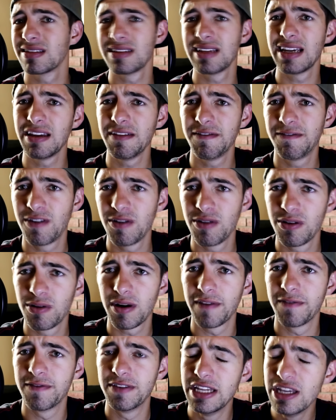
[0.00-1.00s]
any further
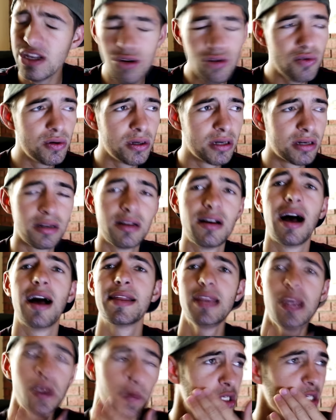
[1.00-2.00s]
ado, I
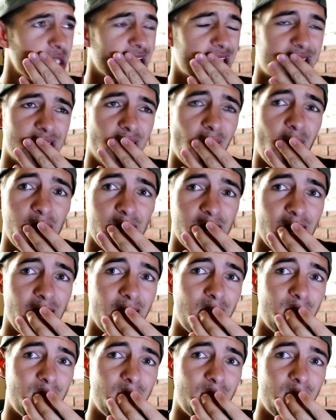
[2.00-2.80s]
think we should get started.